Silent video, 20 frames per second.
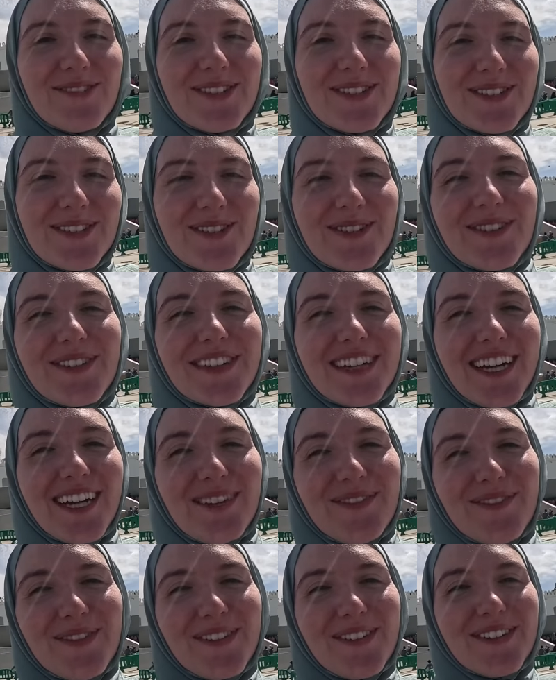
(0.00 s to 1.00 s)
so
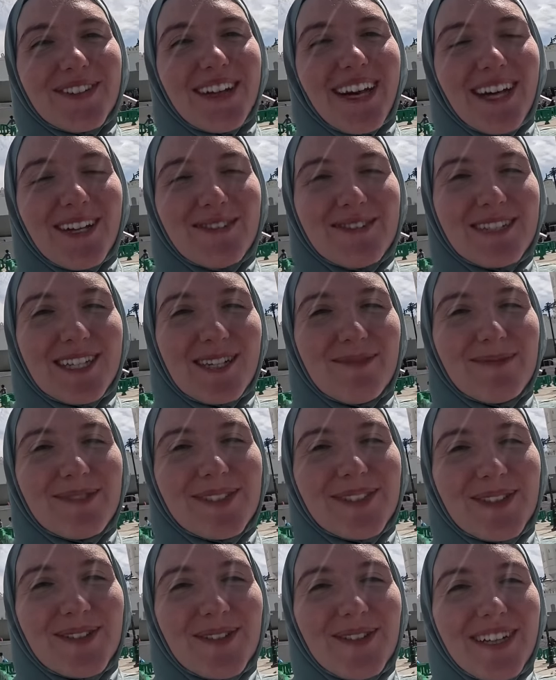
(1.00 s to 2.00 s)
grateful that I was able
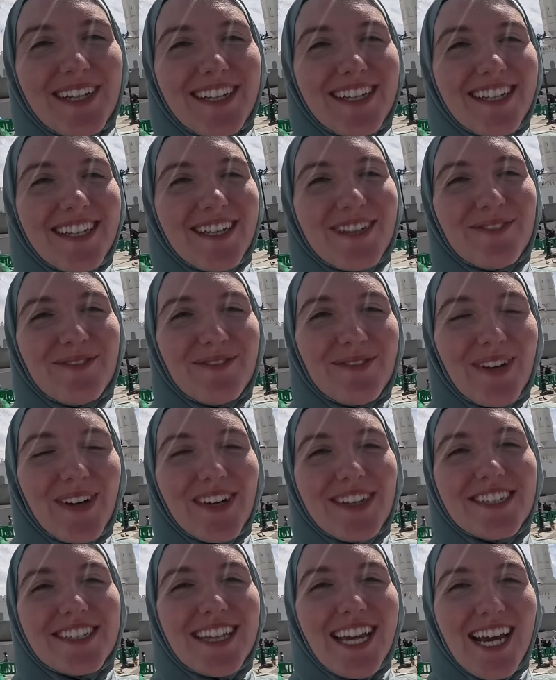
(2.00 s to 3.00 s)
to go in the
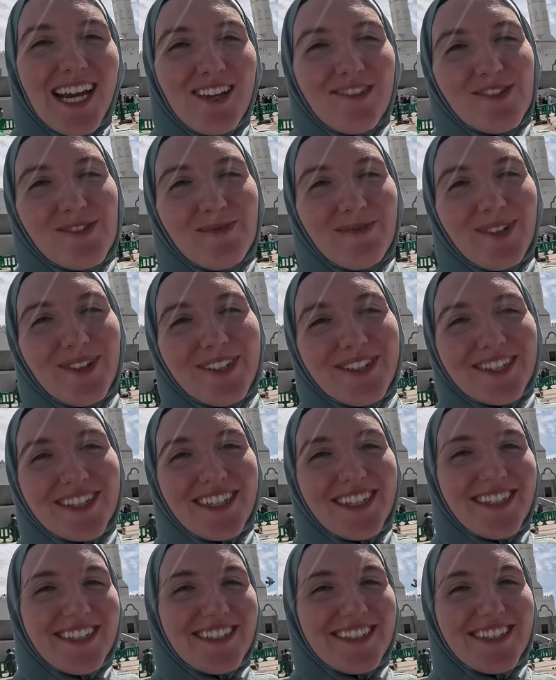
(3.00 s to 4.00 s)
first ever mosque
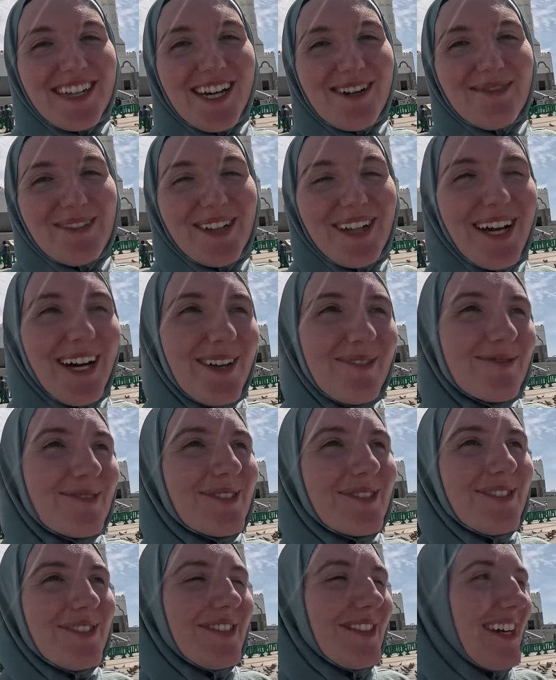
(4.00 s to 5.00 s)
in Islam,
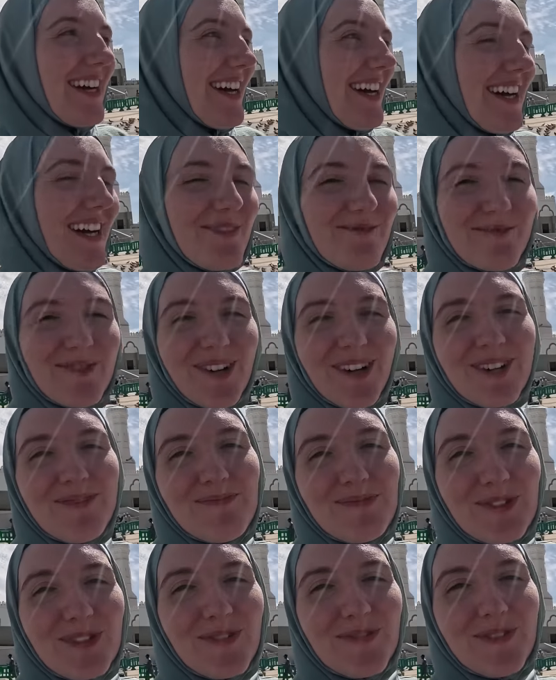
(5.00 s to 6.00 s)
alhamdulillah, and what
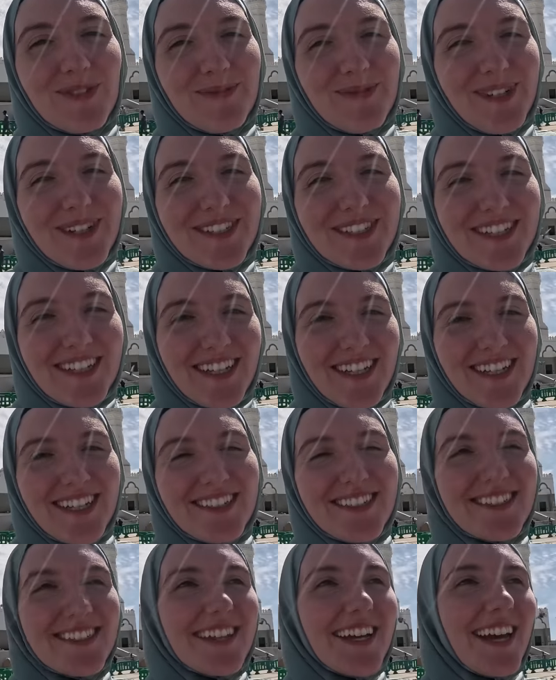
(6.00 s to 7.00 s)
a beautiful mosque it
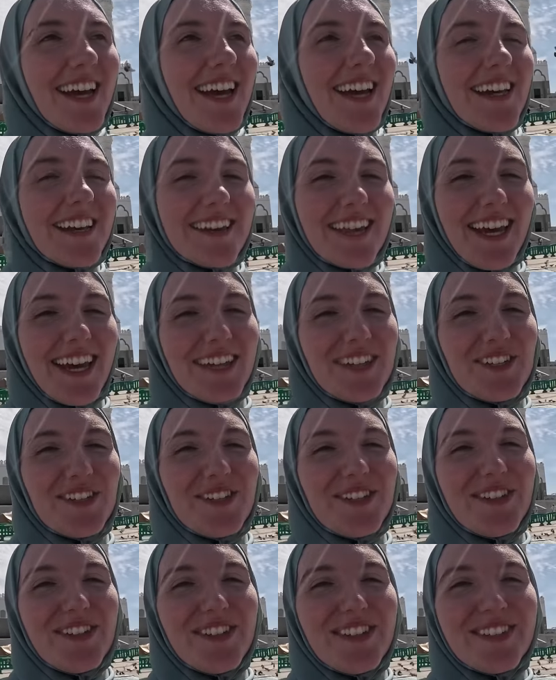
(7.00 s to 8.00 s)
is. Thank
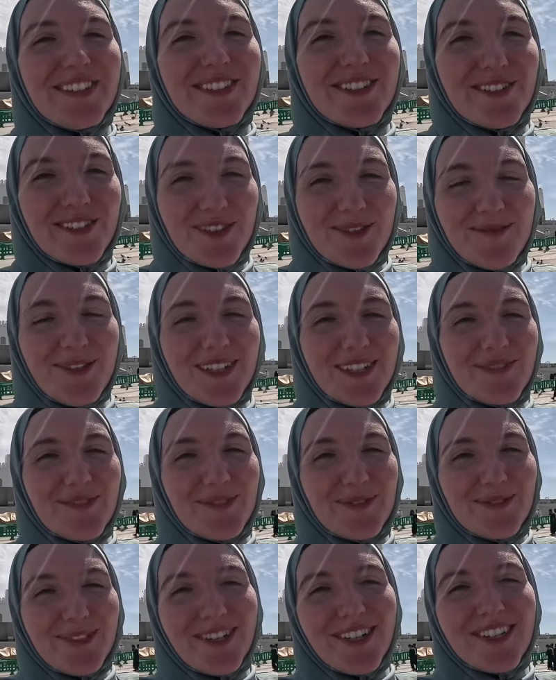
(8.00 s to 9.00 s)
you so much
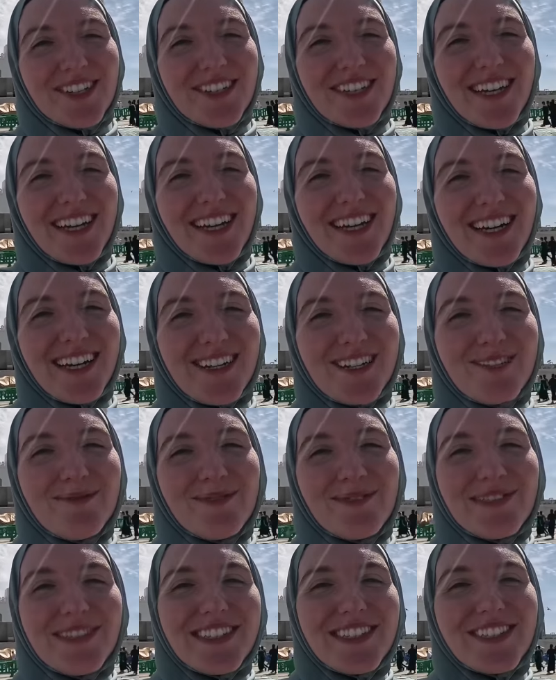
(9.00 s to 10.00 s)
for watching. I hope
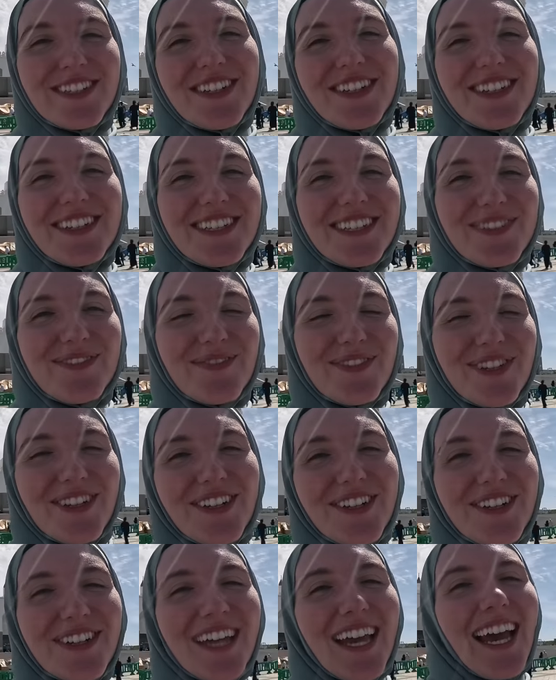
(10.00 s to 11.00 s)
you've enjoyed this
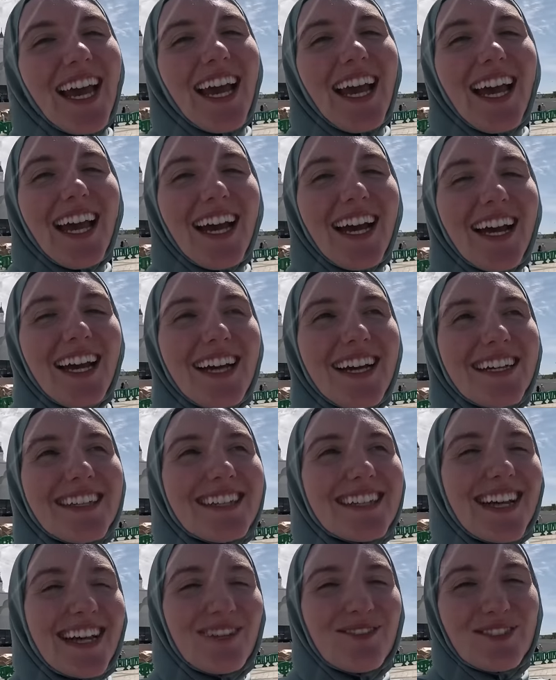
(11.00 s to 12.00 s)
vlog,
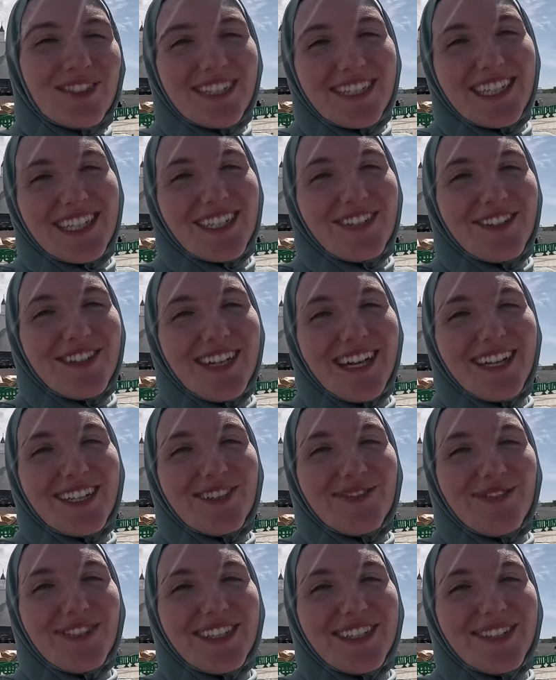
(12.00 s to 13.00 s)
and I will see you in the
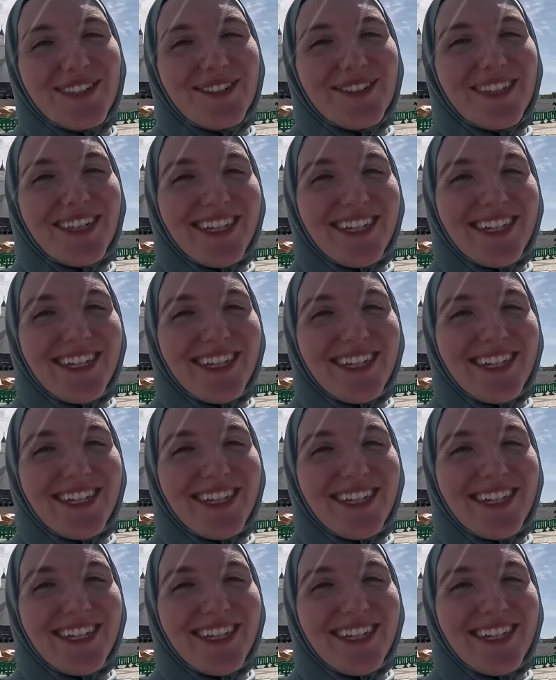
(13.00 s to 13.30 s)
next video,